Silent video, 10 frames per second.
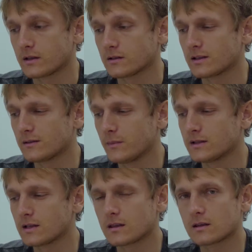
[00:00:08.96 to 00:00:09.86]
So that
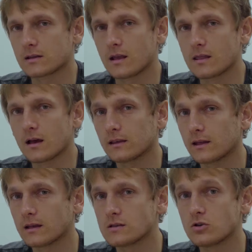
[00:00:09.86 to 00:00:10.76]
means that in that
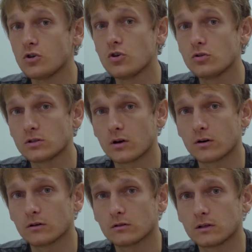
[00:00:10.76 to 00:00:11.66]
case, the
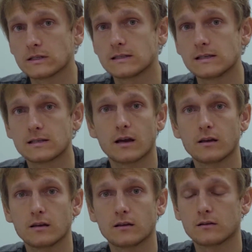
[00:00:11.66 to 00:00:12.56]
user is
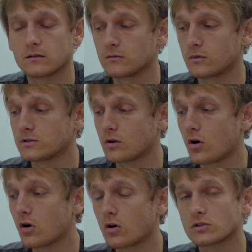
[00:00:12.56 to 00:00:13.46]
deciding what the
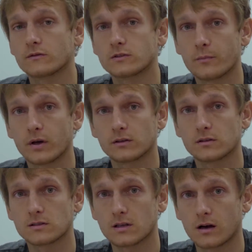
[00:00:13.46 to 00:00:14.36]
colors of the
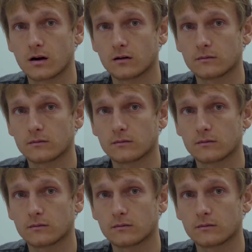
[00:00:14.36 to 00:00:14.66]
buttons are.